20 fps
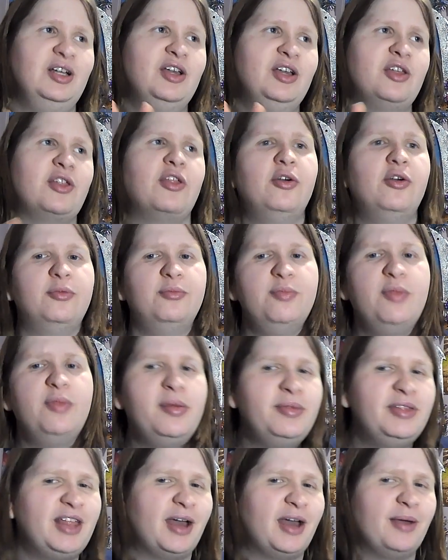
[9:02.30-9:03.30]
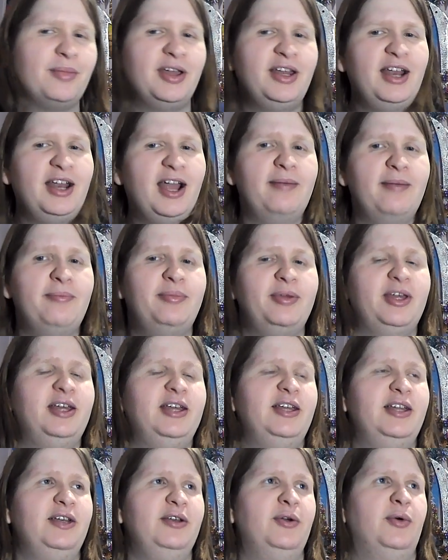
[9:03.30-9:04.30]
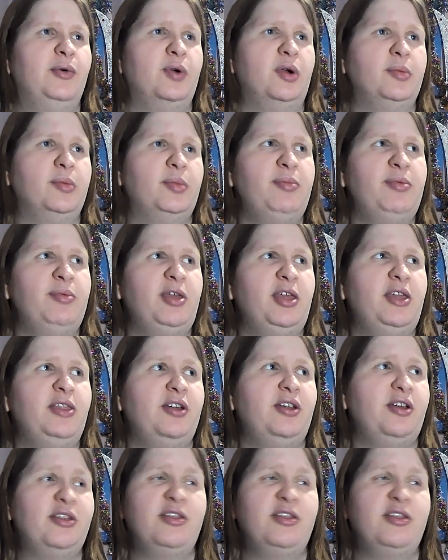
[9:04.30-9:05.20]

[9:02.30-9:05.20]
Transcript: so maybe that might happen, or maybe the